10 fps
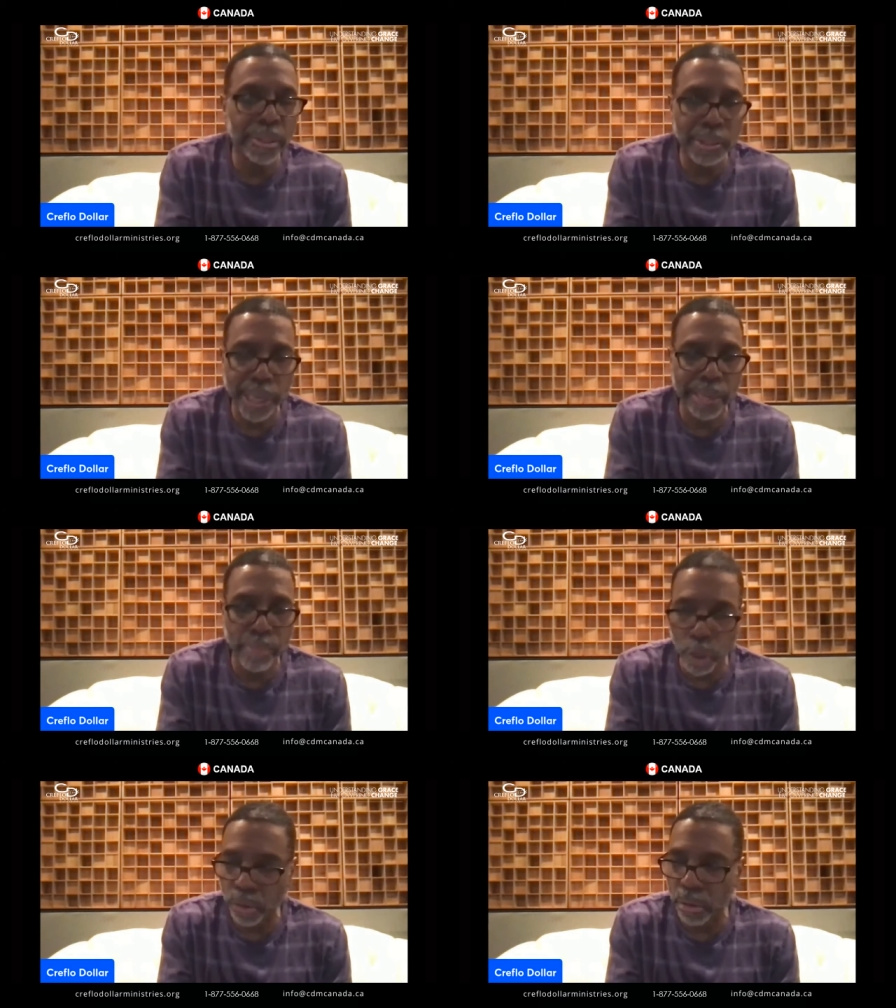to the
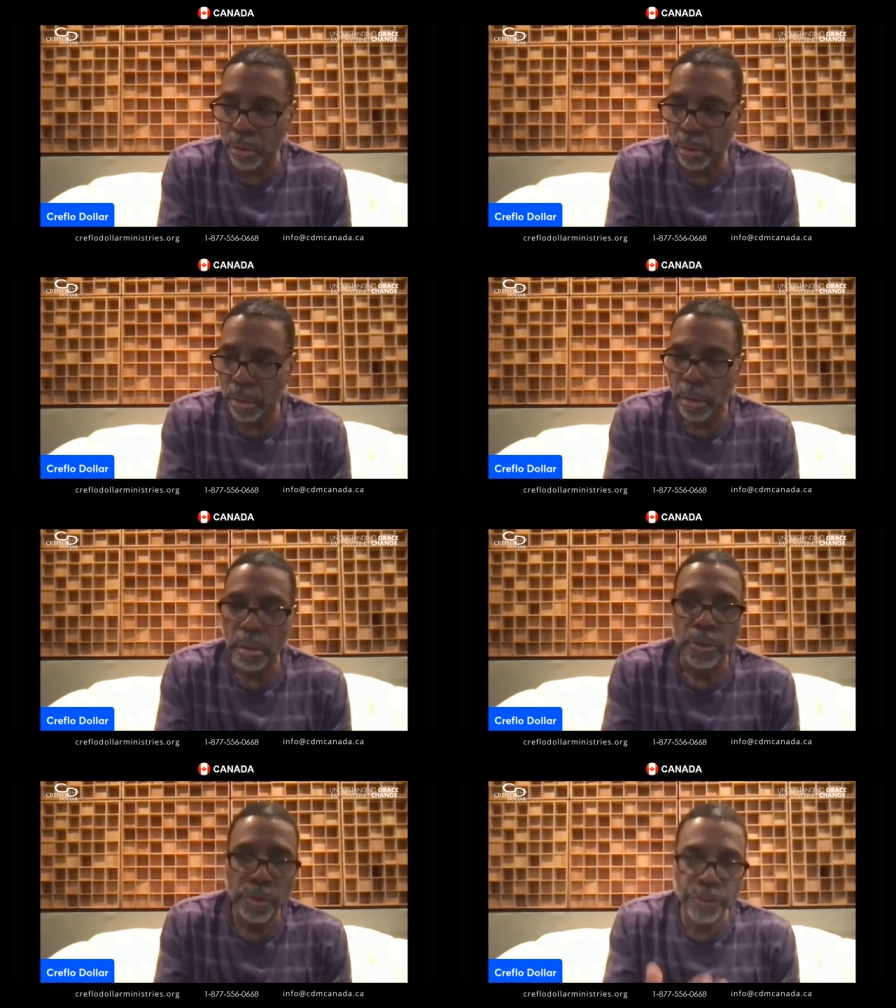table
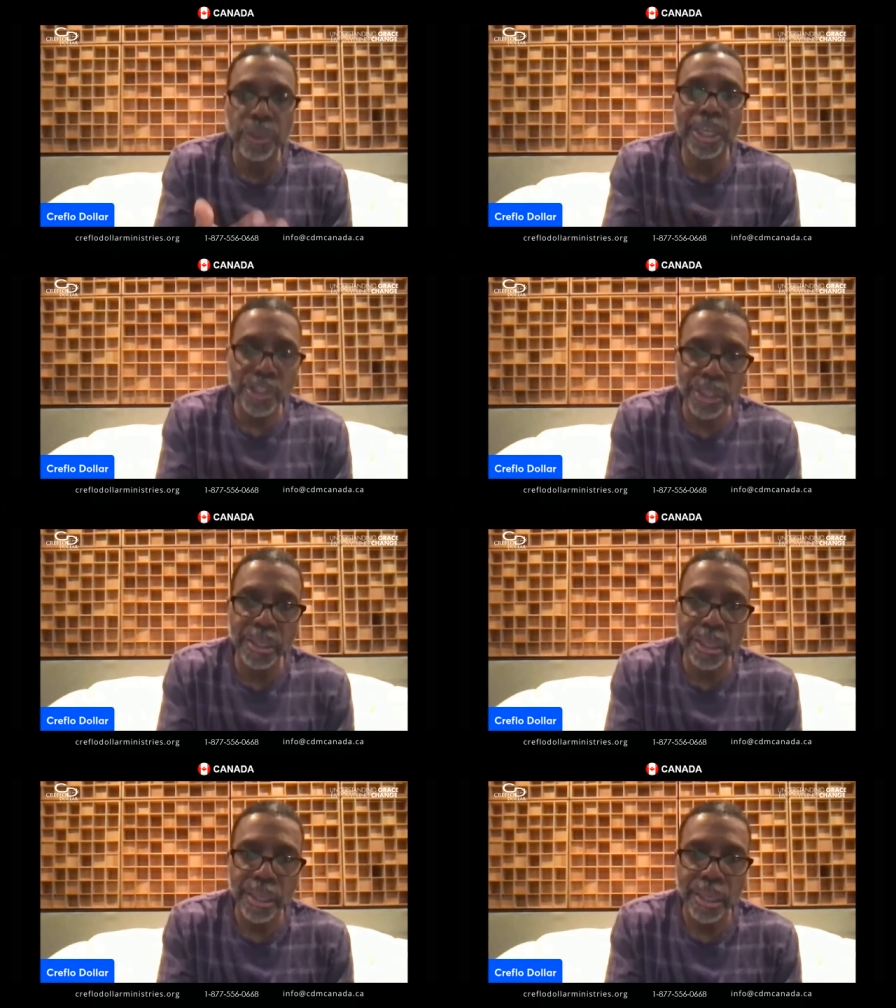to finish
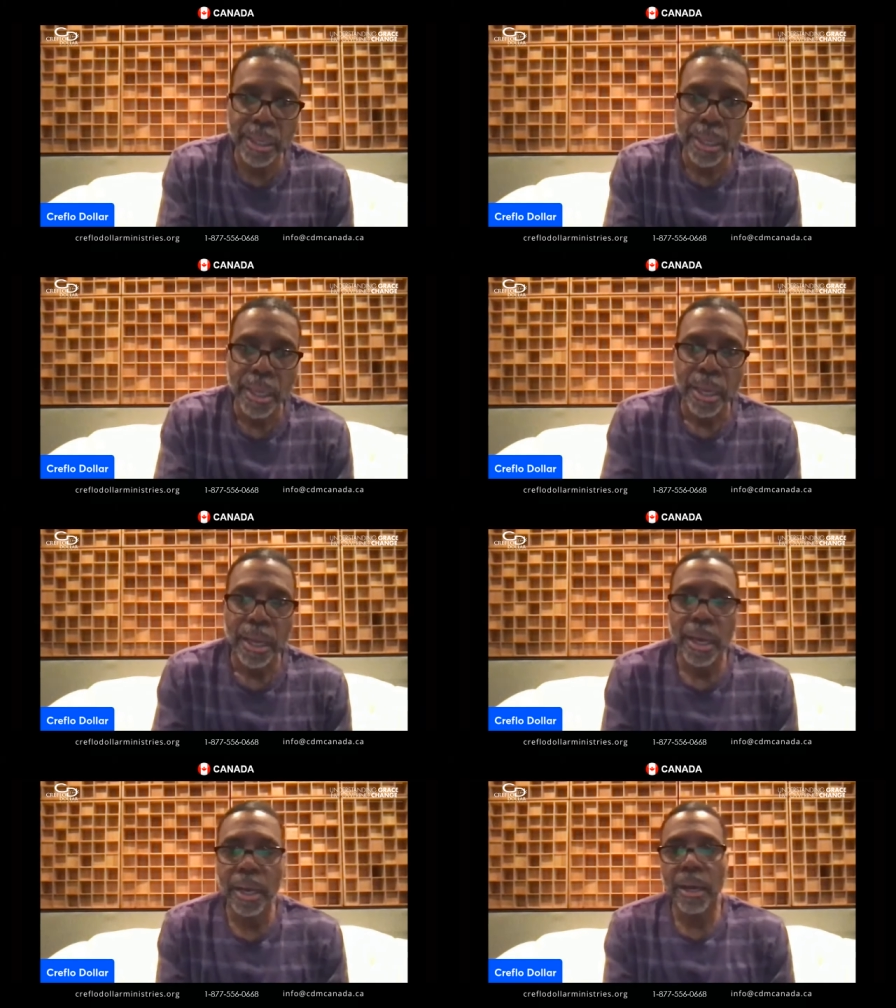it.
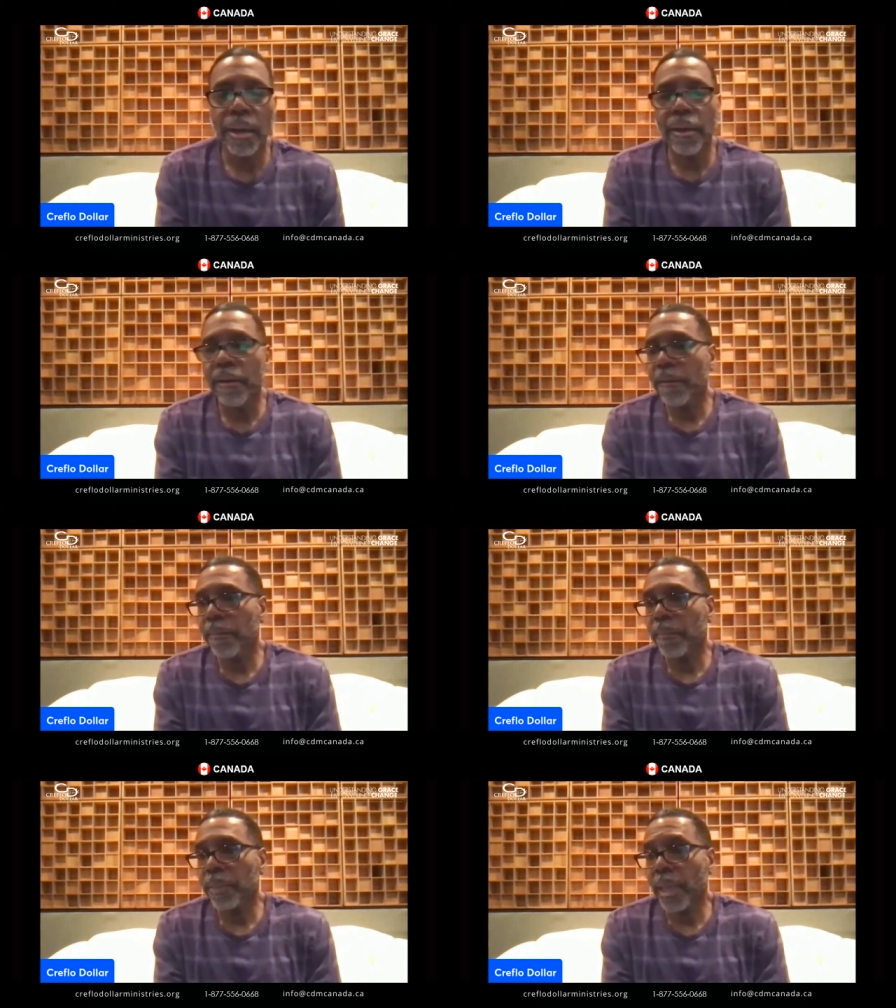
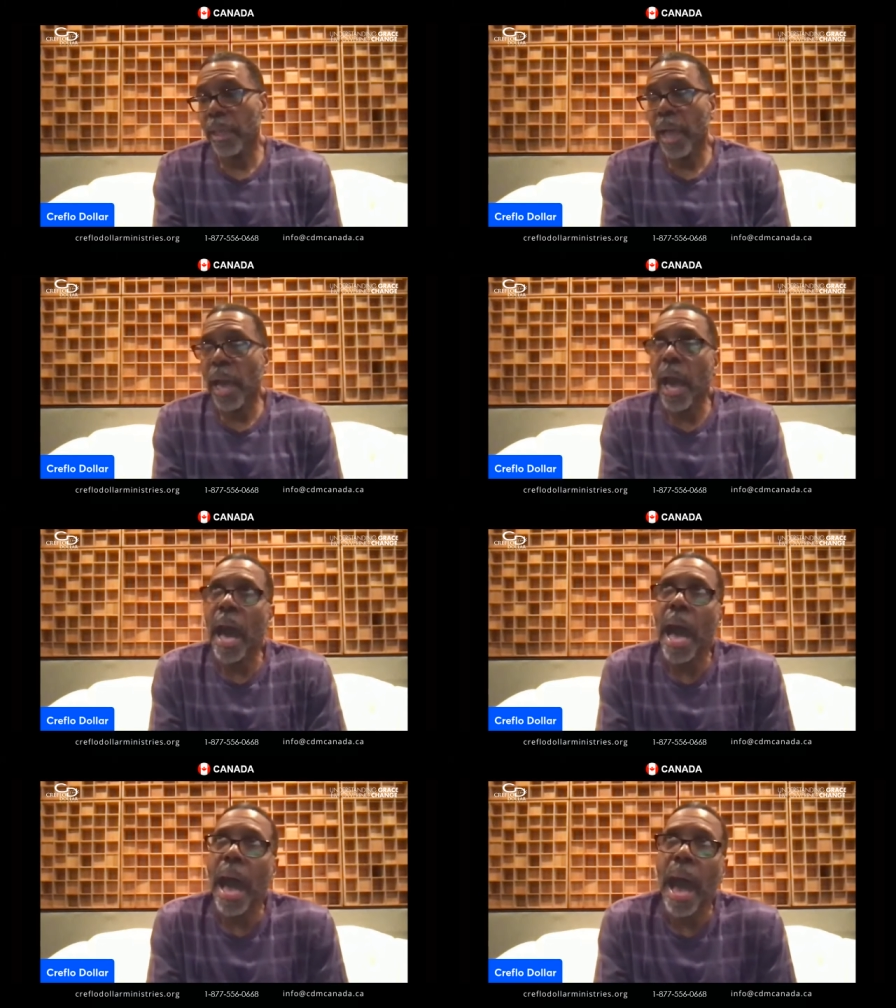Uh,
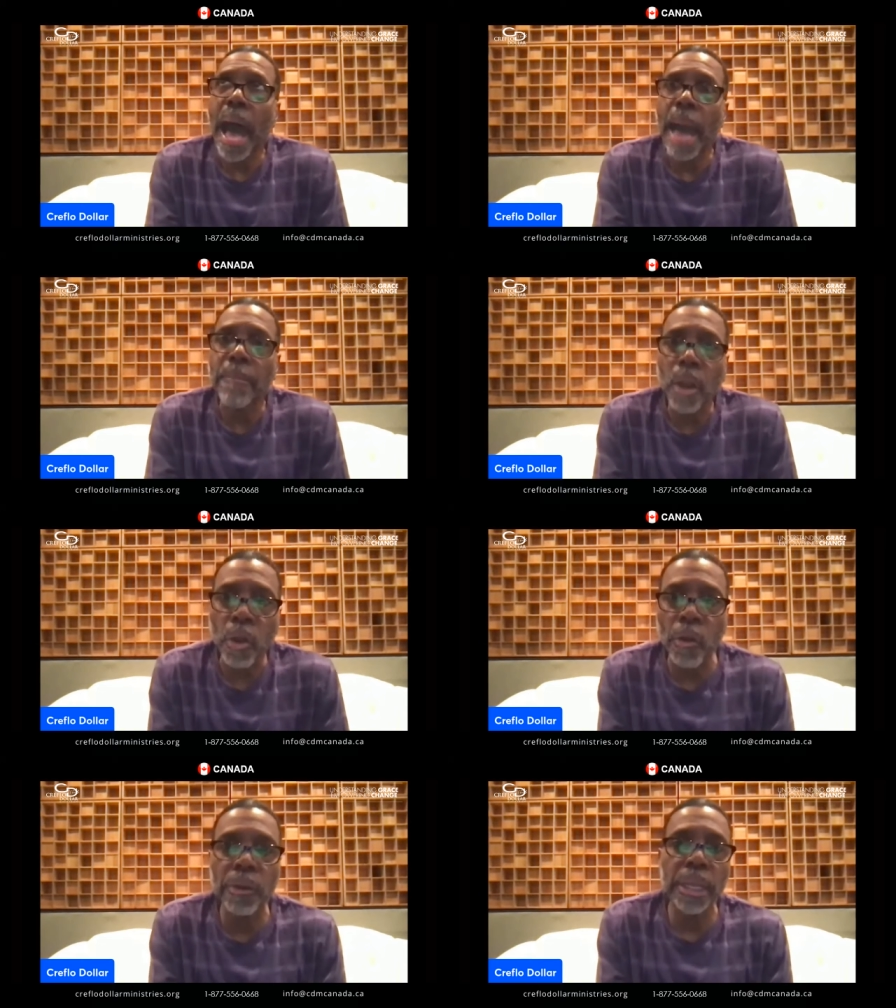I I'm
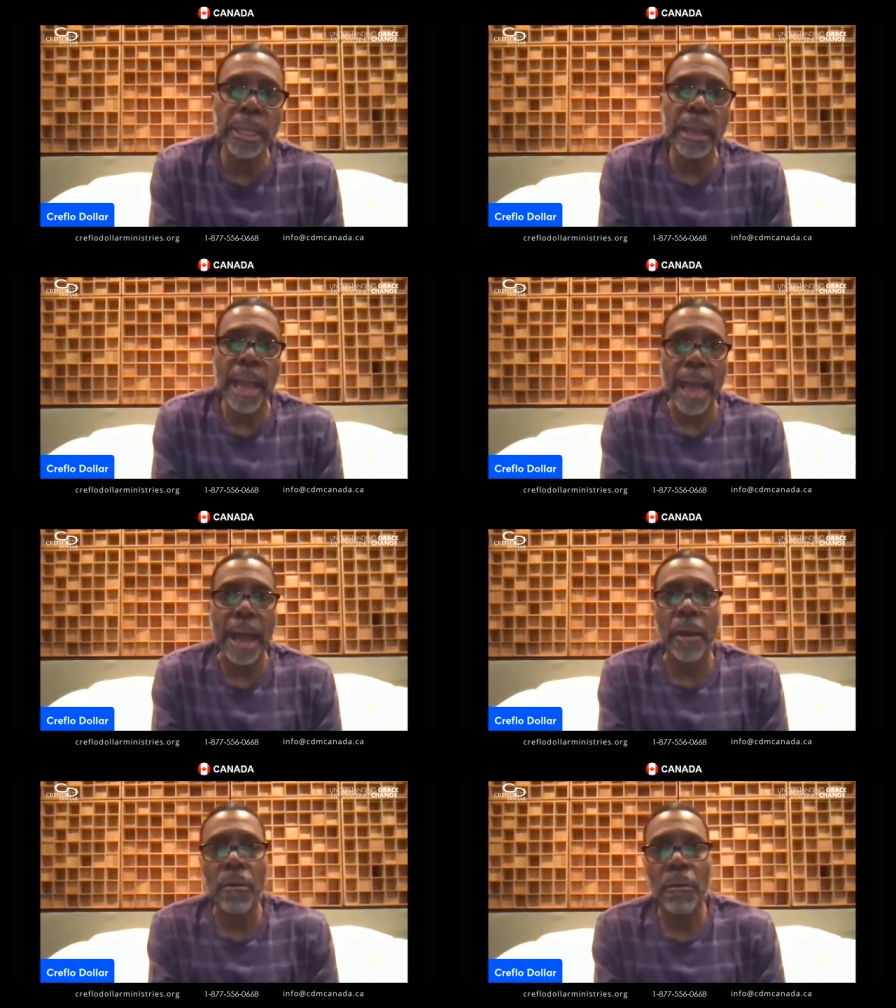learning
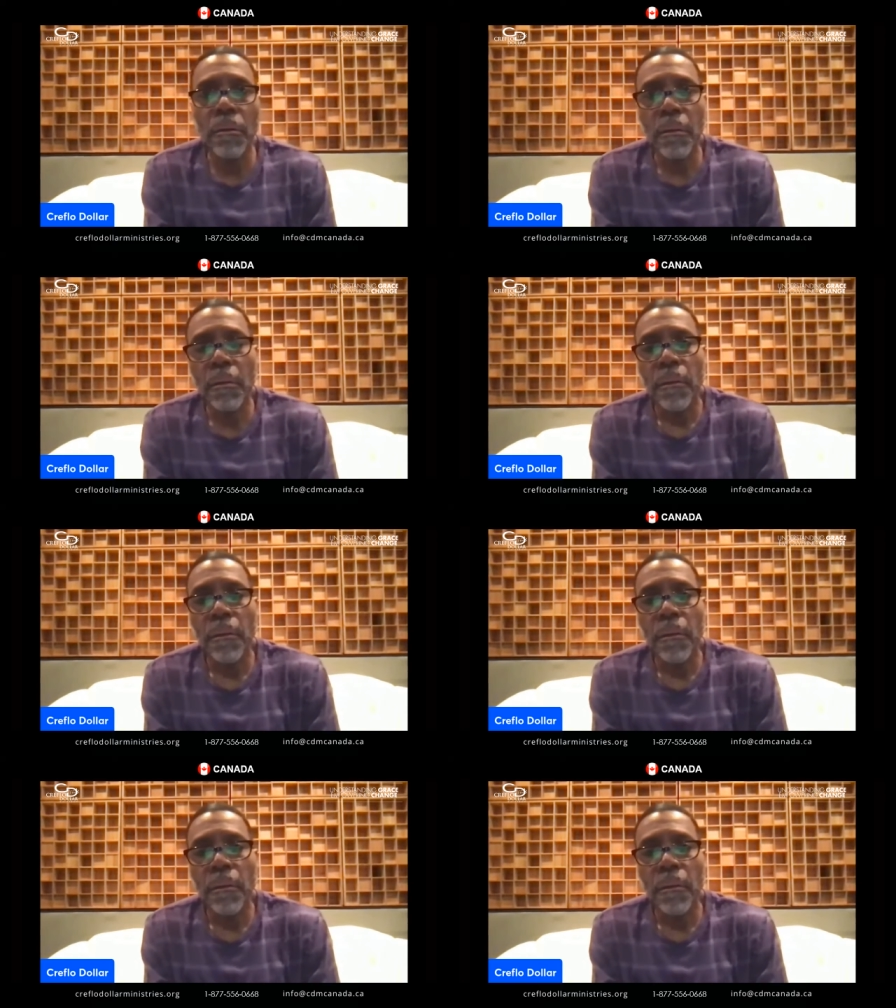how.